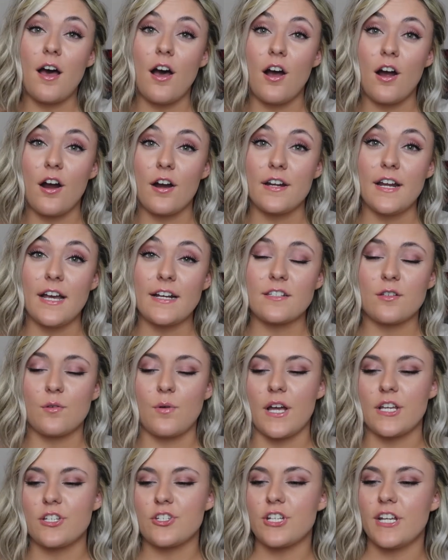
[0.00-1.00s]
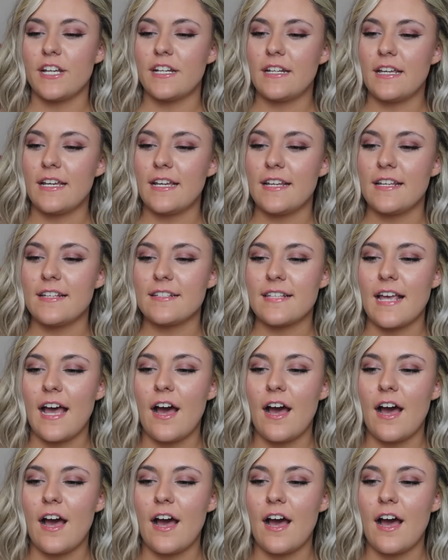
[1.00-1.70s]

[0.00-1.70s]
Our next question is,